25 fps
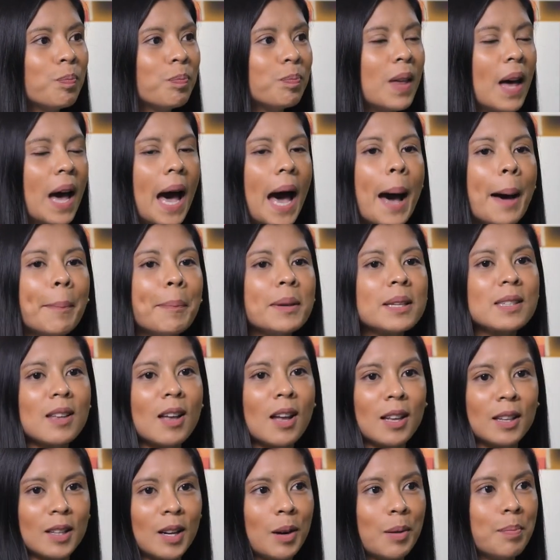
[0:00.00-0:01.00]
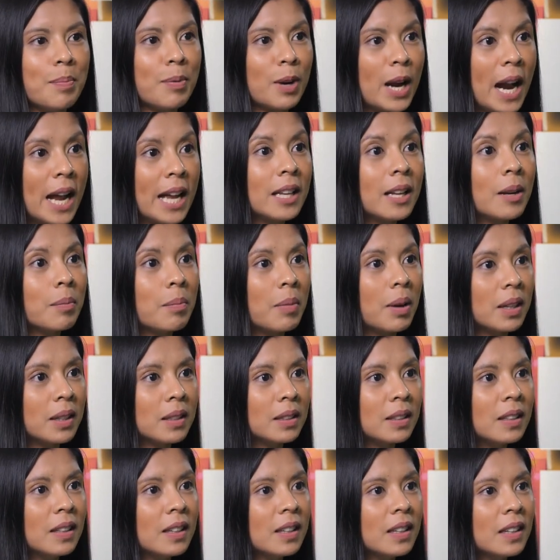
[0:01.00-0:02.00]
the app is not our bread and
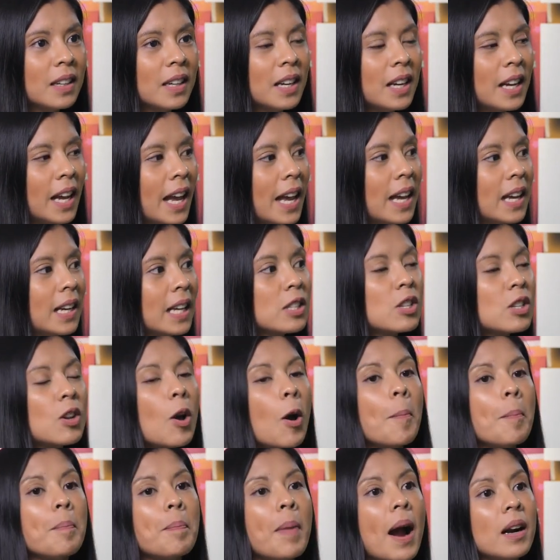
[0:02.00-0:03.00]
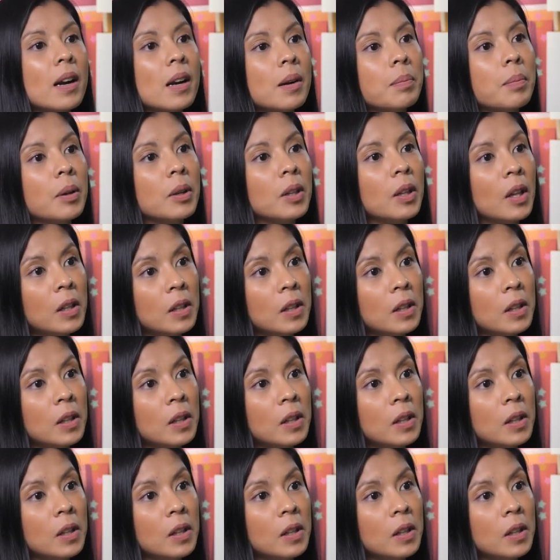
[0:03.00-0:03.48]
butter, and it's comparable